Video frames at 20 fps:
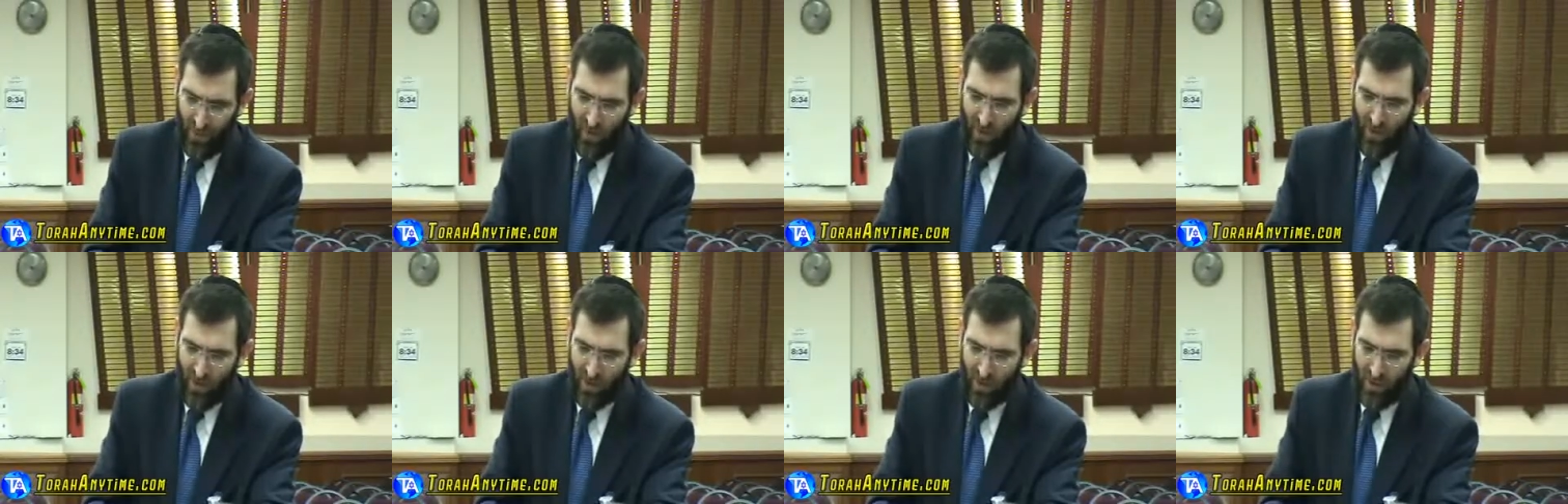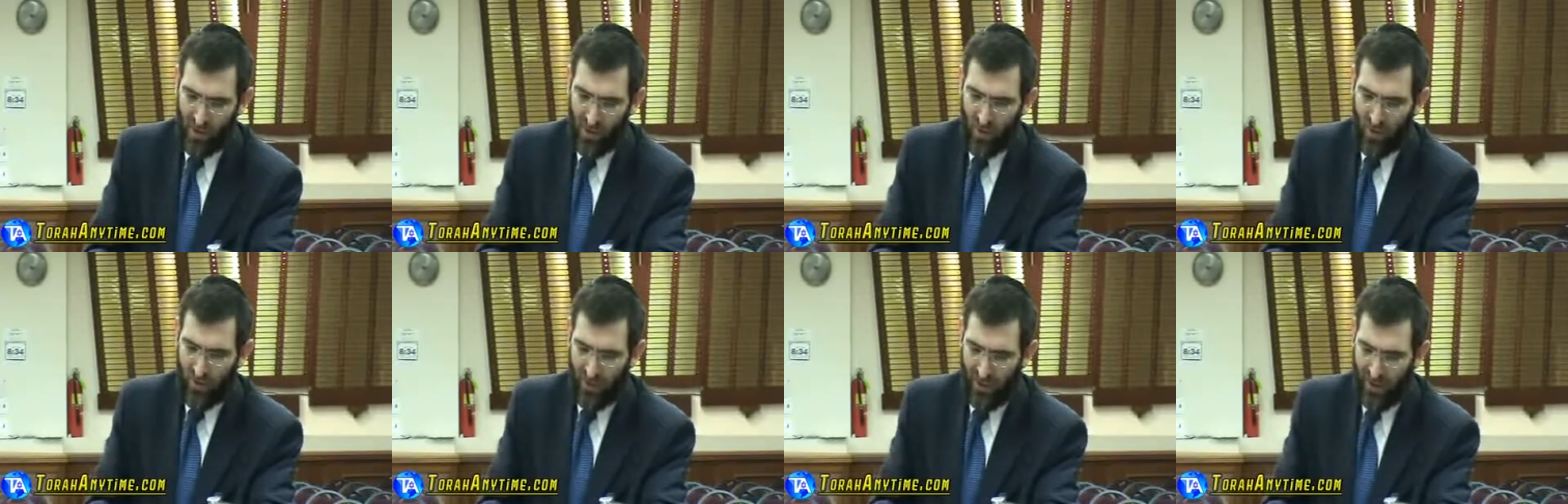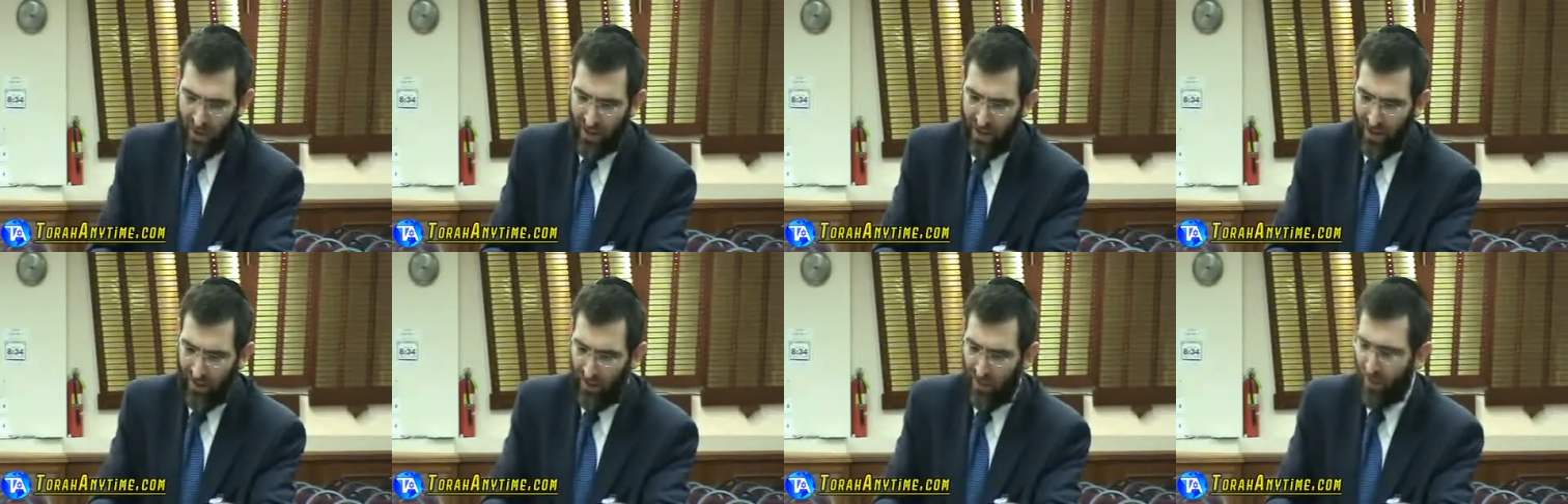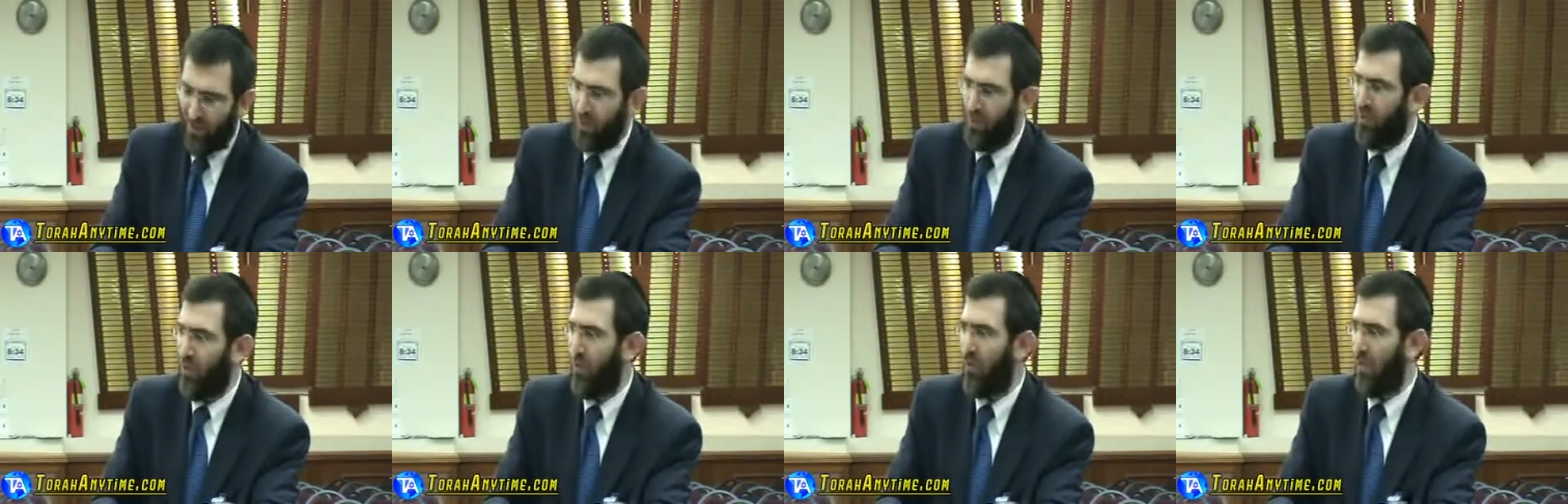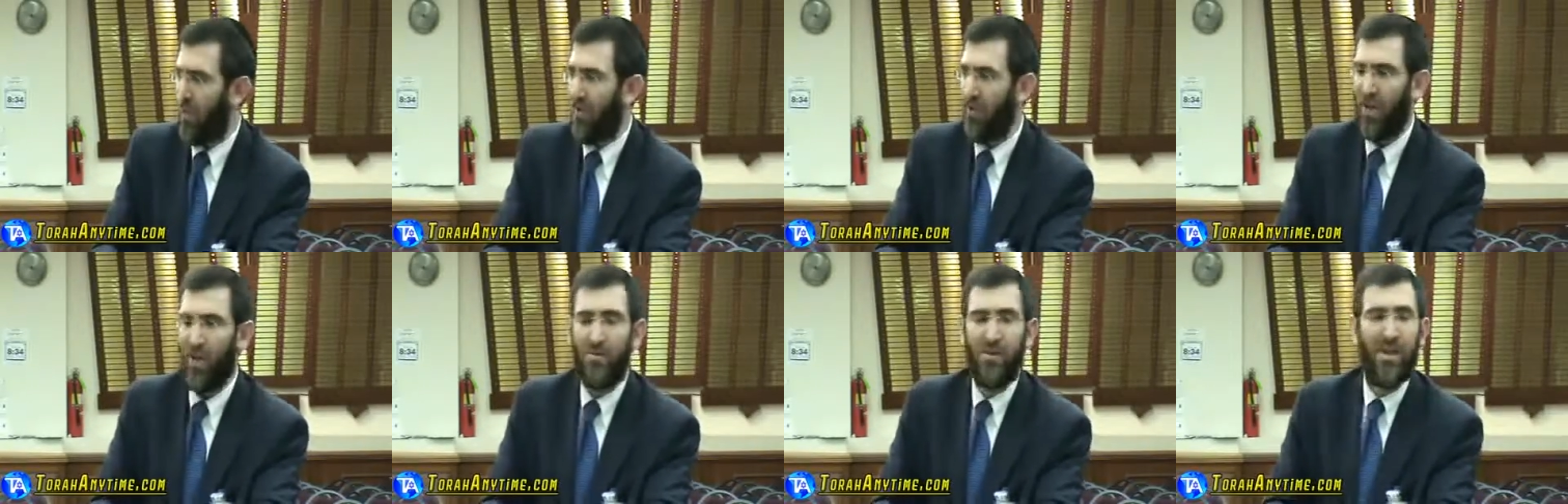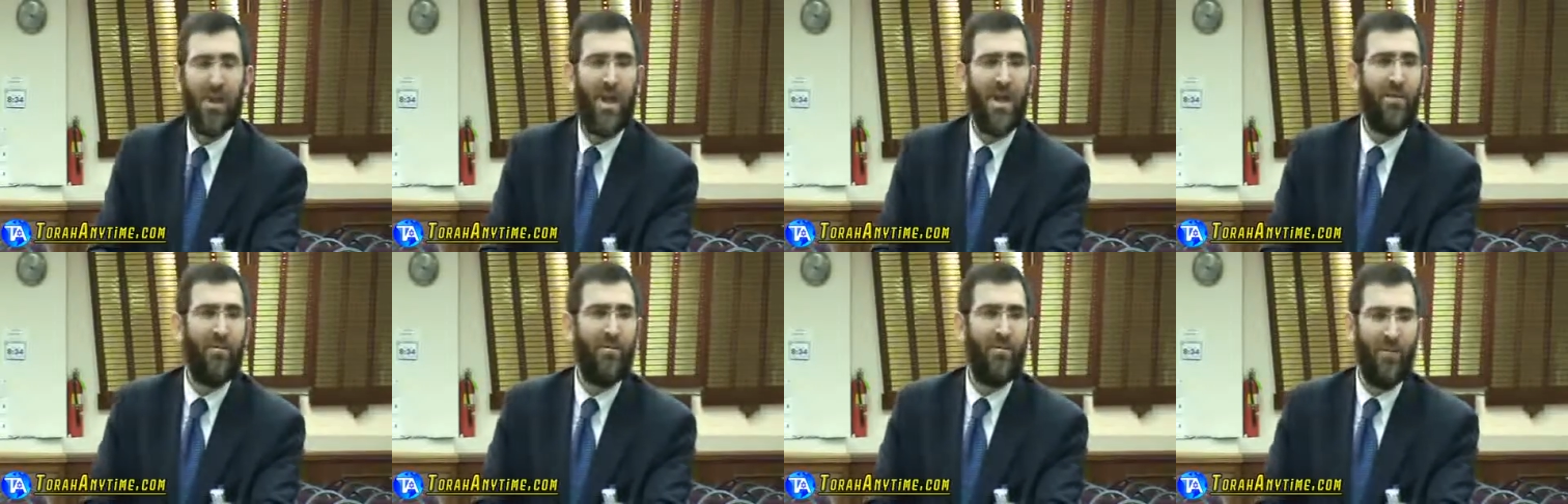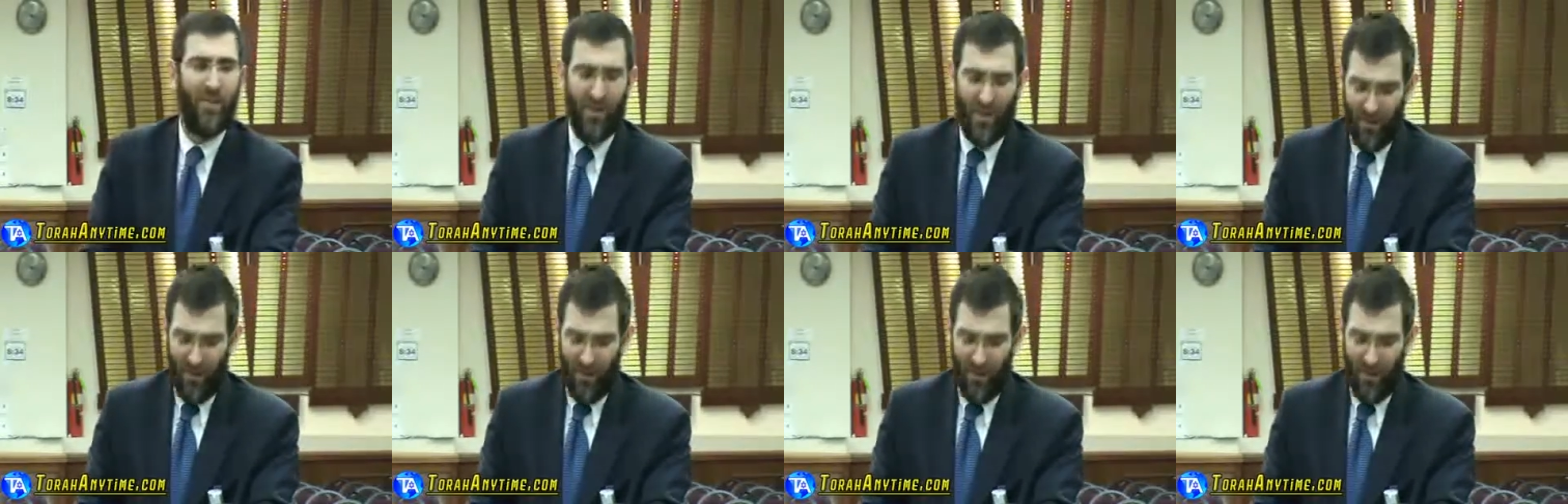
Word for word: Who here is called Hillel? Who here is called Hillel? He comes again.